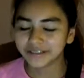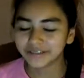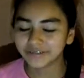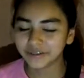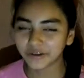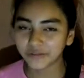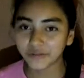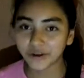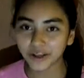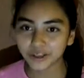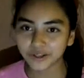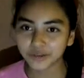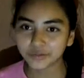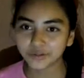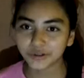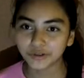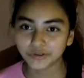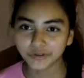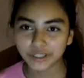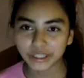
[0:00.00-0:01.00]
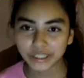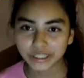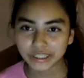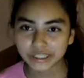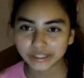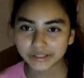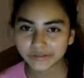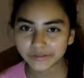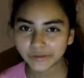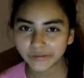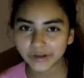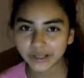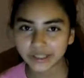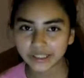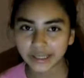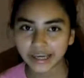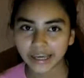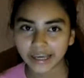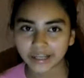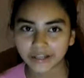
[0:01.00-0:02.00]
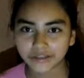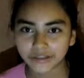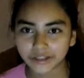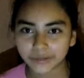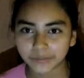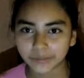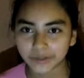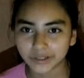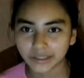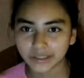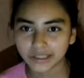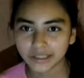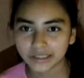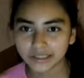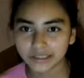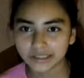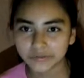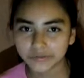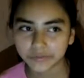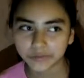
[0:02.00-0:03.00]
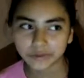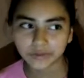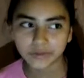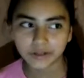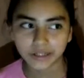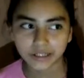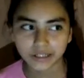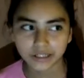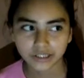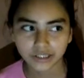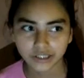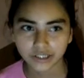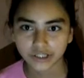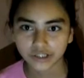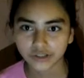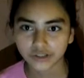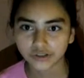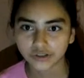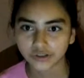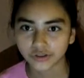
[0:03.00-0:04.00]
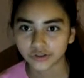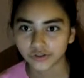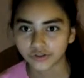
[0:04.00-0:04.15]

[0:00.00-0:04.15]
we watch movies. We watch Angry Birds. We watch